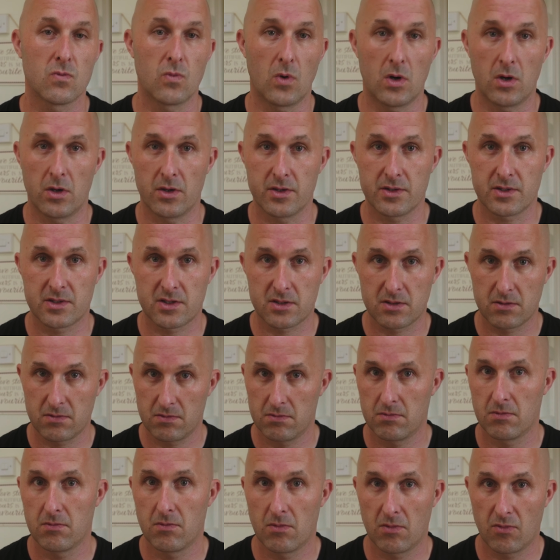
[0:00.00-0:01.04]
was
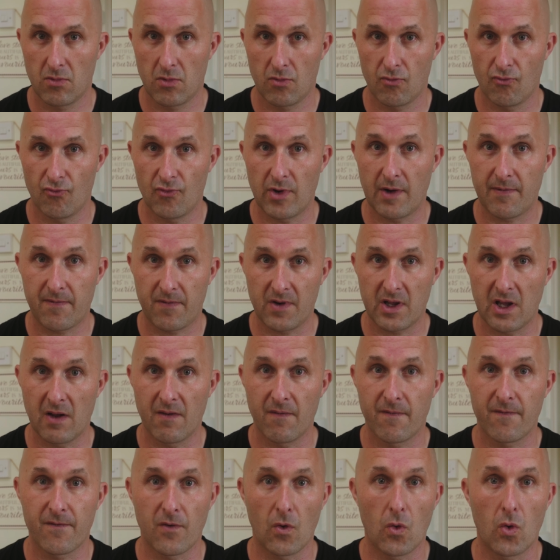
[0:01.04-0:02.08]
roughly in
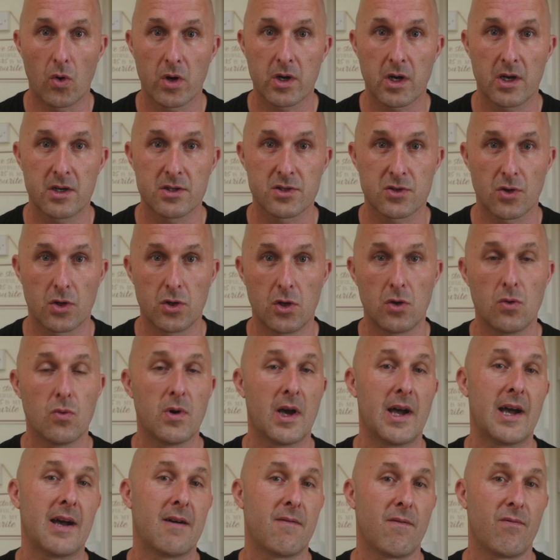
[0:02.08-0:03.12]
focus. So you
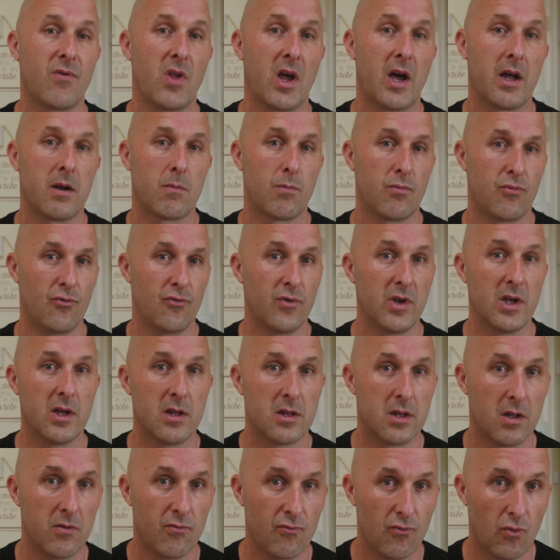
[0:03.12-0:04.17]
have that breathing